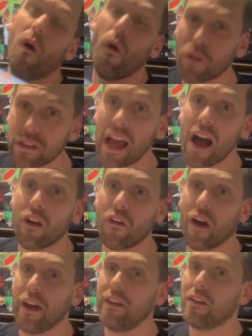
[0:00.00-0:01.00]
or a
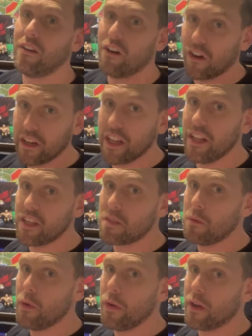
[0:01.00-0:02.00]
downgrade on any of the
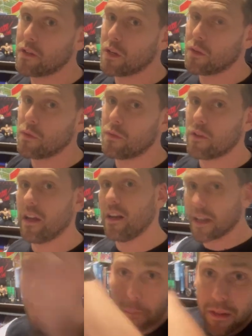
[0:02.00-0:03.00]
Disputio sets we've seen.
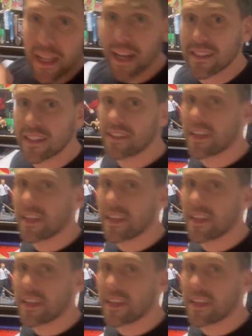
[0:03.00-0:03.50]
Come on down to the